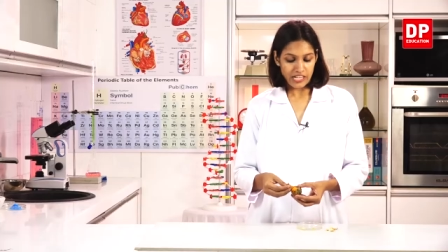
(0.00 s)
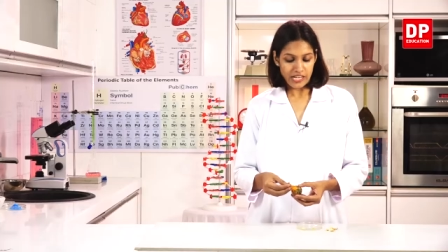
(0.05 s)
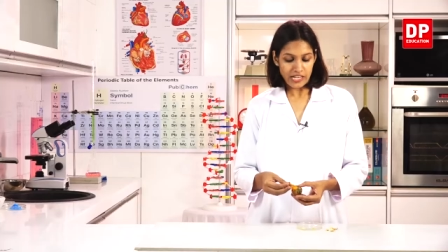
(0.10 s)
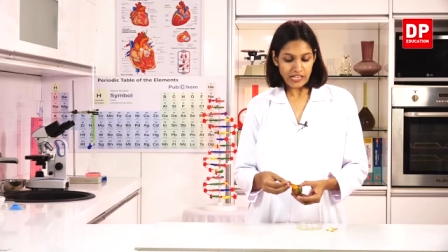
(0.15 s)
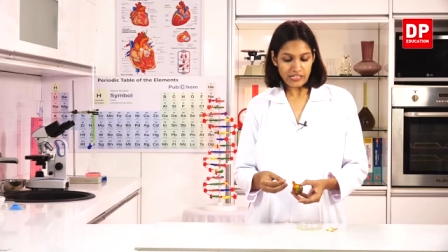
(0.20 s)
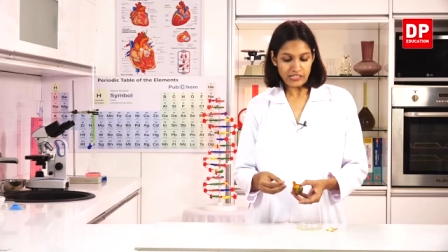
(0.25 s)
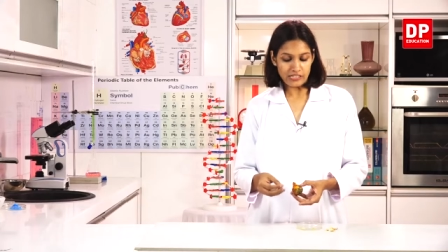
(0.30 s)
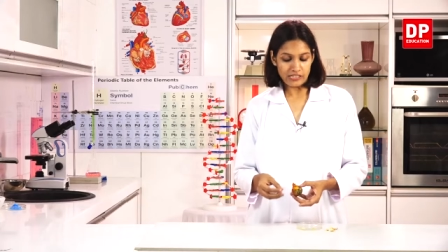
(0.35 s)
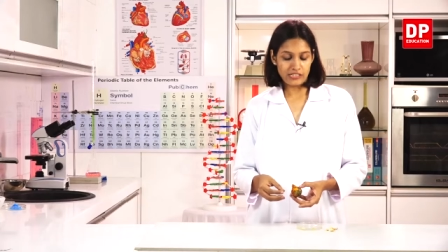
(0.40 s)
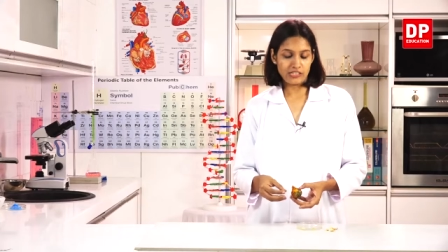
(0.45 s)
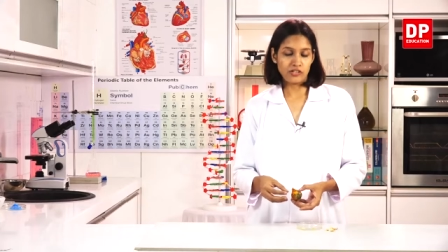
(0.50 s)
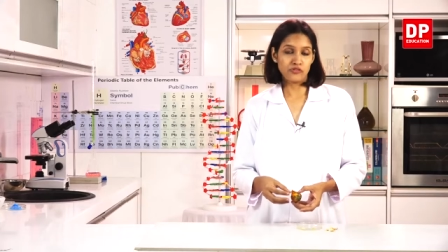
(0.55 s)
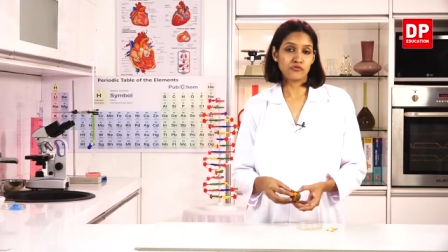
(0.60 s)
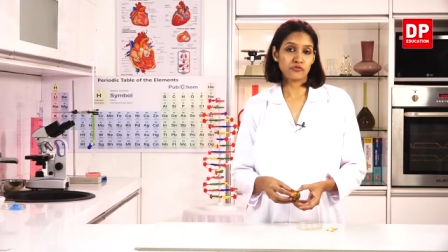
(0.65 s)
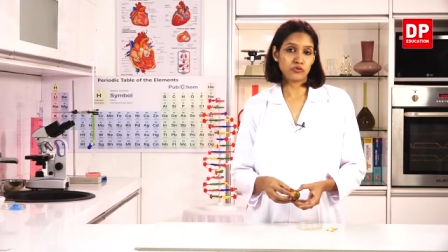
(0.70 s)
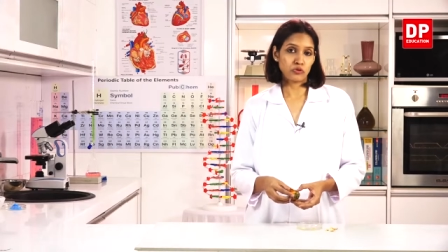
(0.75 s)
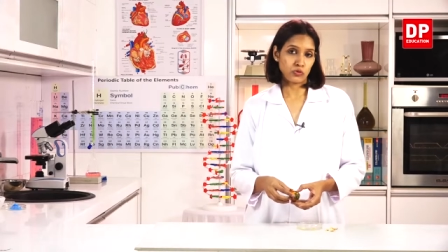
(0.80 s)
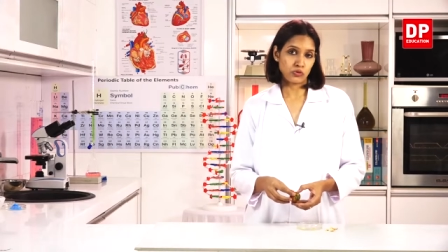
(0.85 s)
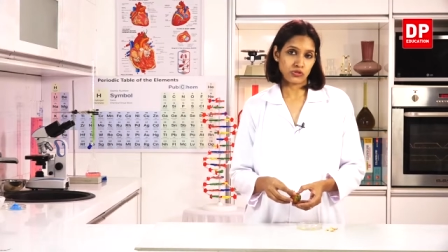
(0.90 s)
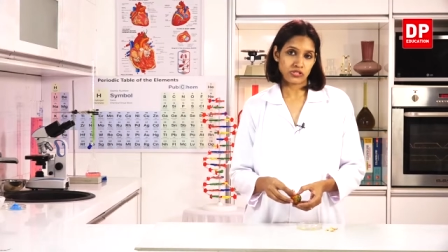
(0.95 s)
can uh,
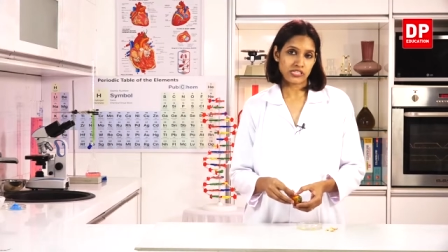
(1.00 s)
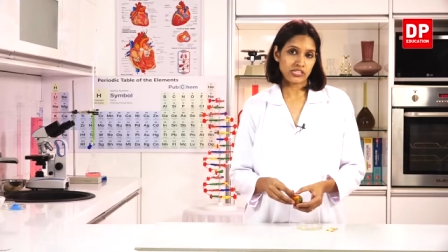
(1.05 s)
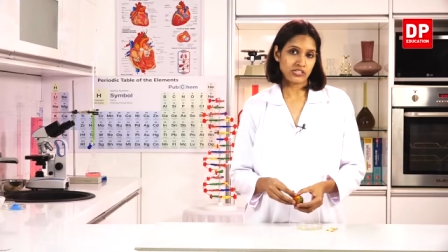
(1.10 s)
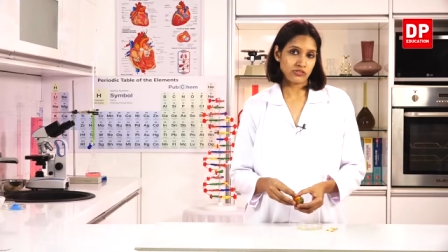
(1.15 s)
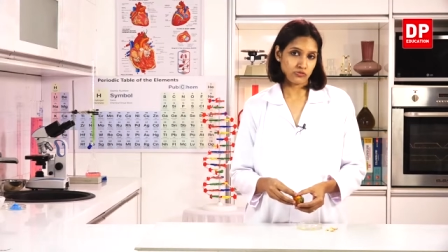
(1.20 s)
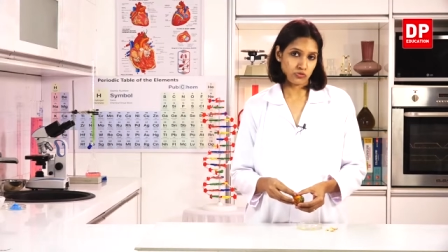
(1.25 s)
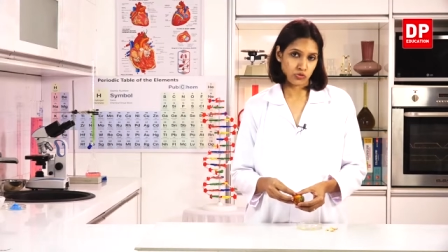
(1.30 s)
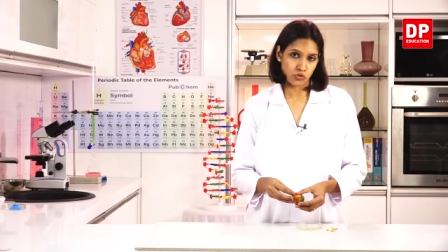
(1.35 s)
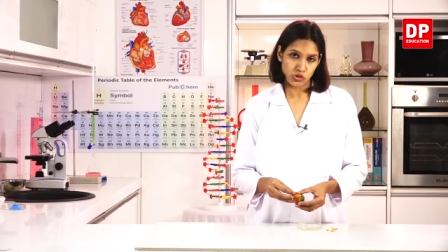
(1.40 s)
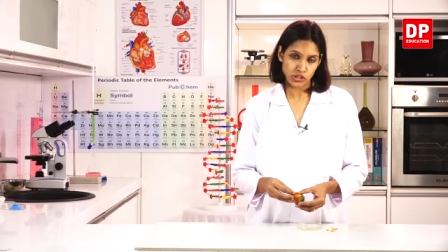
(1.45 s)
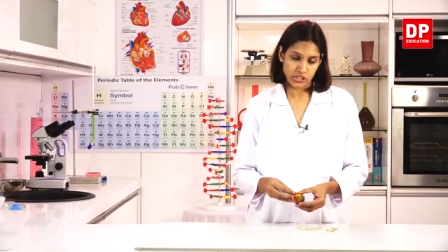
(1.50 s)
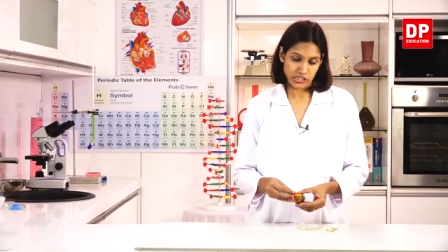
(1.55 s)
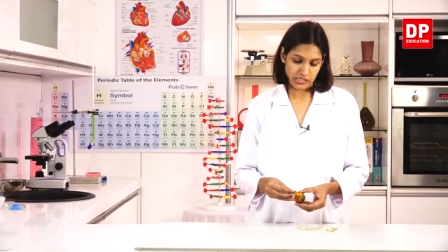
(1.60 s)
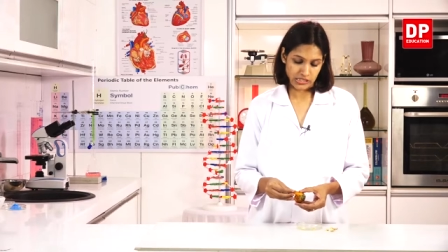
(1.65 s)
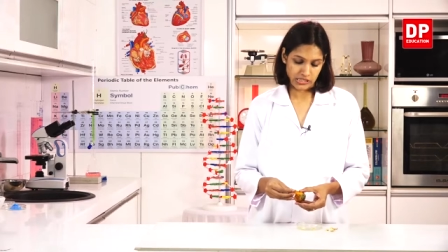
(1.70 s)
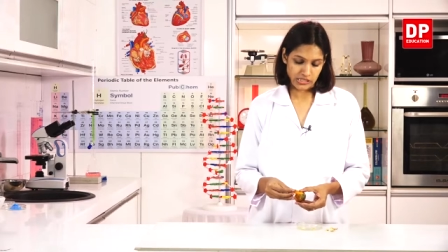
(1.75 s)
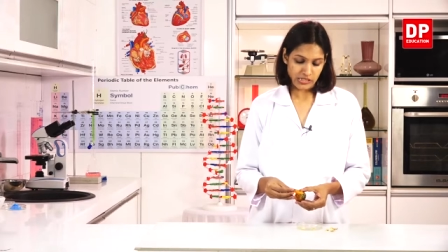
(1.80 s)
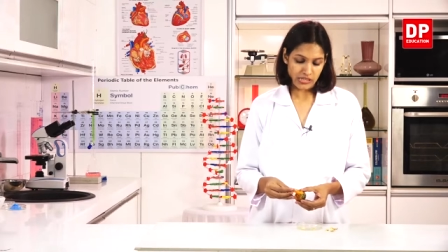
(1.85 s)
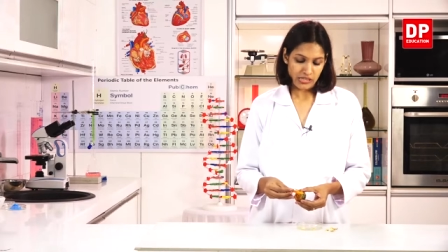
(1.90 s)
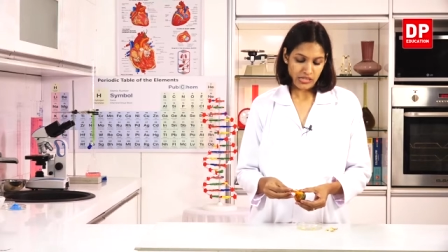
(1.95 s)
float in
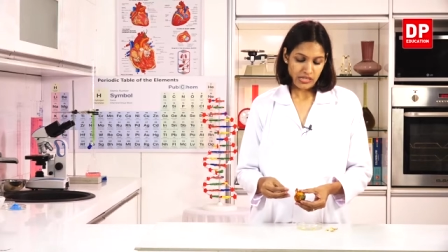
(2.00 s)
water,